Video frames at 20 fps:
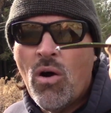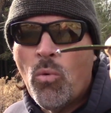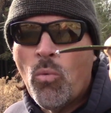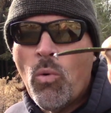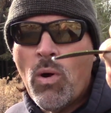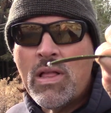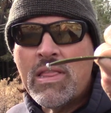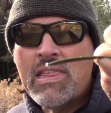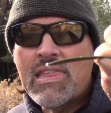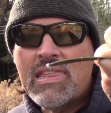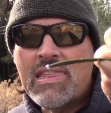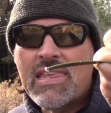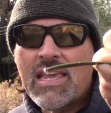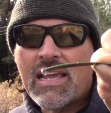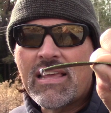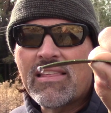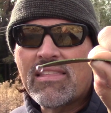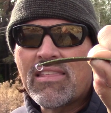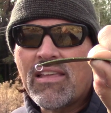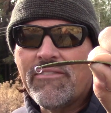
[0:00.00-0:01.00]
one
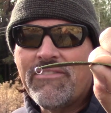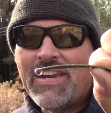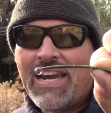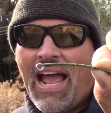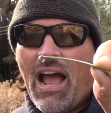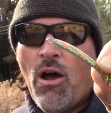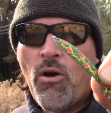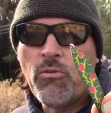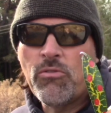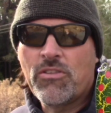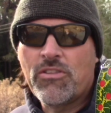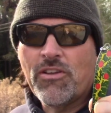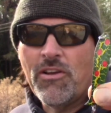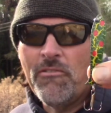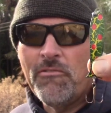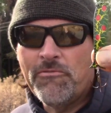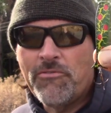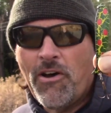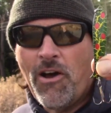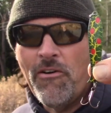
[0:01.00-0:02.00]
sixth of an ounce
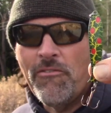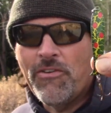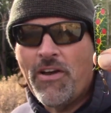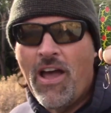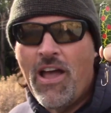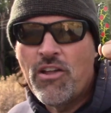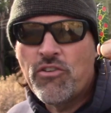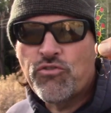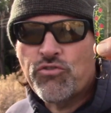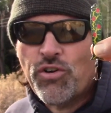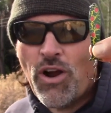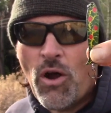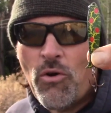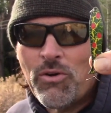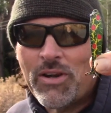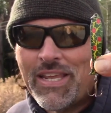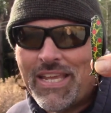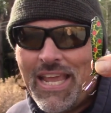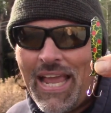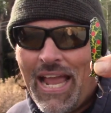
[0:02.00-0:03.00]
of, of
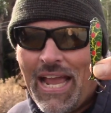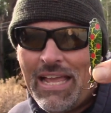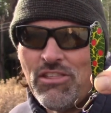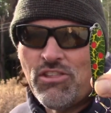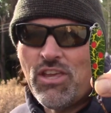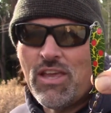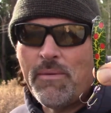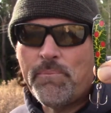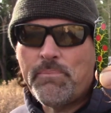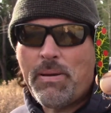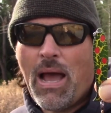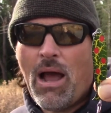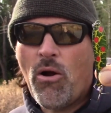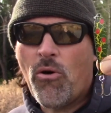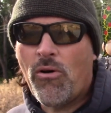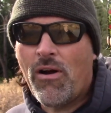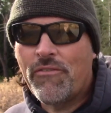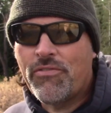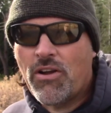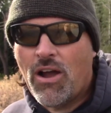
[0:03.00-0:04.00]
trout catching
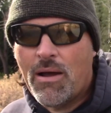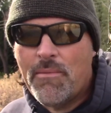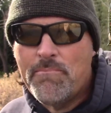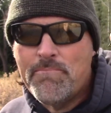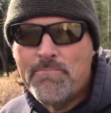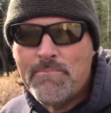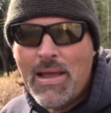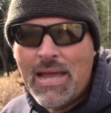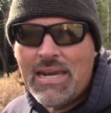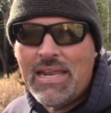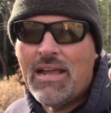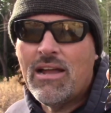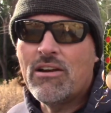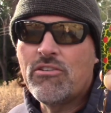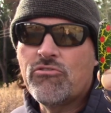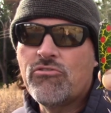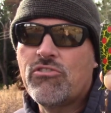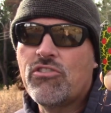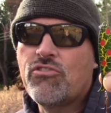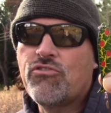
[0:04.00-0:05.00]
power. I've caught many
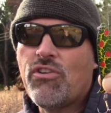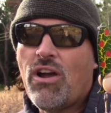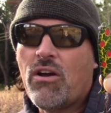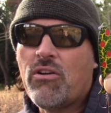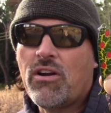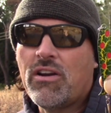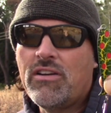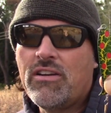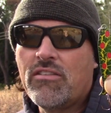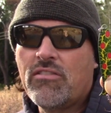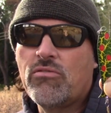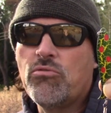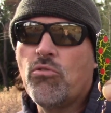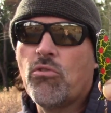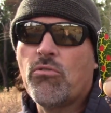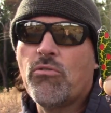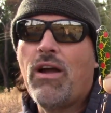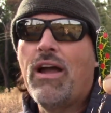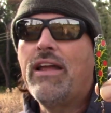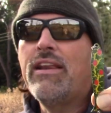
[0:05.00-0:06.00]
hundreds of trout on this
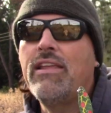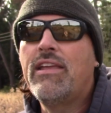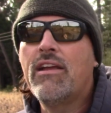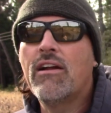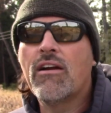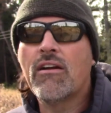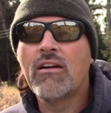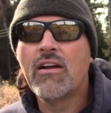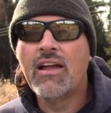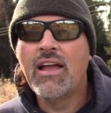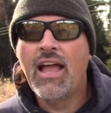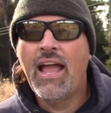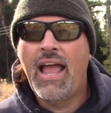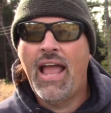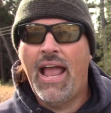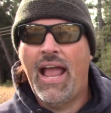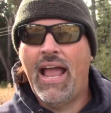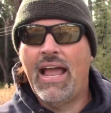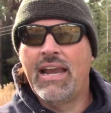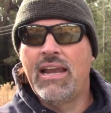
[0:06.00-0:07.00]
lure right here,
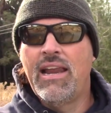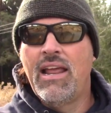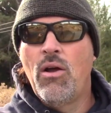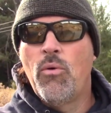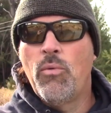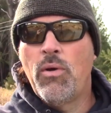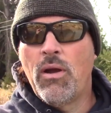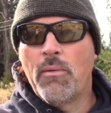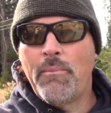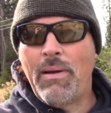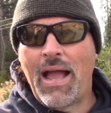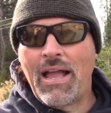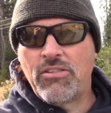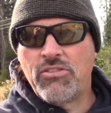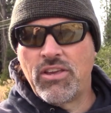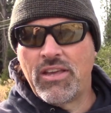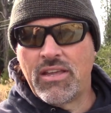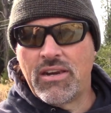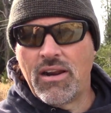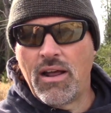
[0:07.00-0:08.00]
and we are
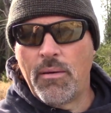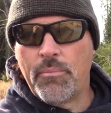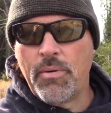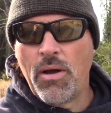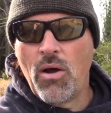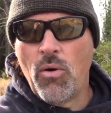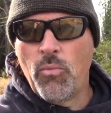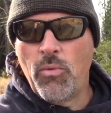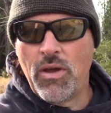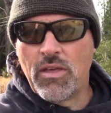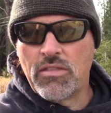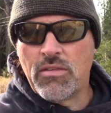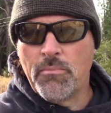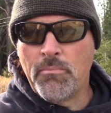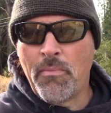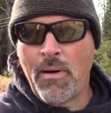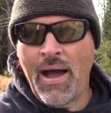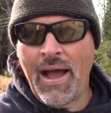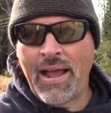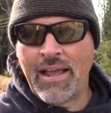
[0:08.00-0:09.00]
matching it up with
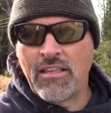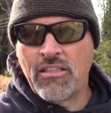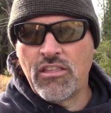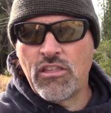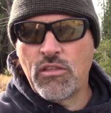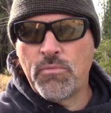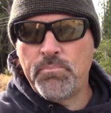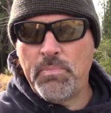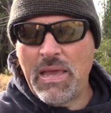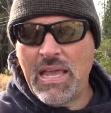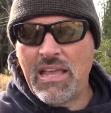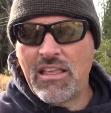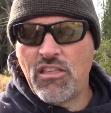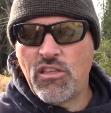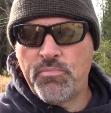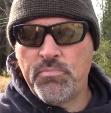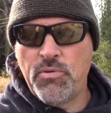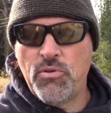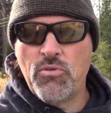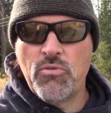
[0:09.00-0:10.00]
my Speed
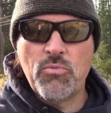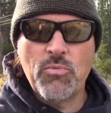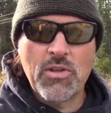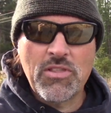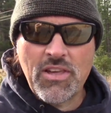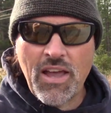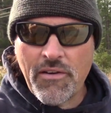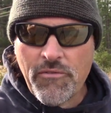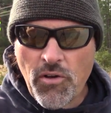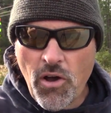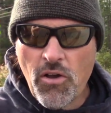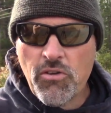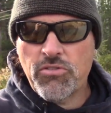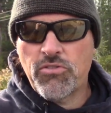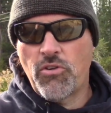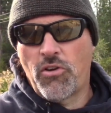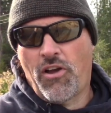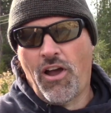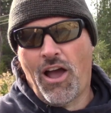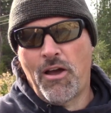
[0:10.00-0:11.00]
Spoon, which I've
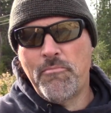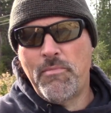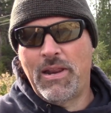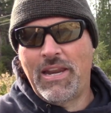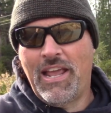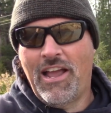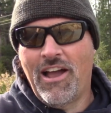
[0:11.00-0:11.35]
also caught many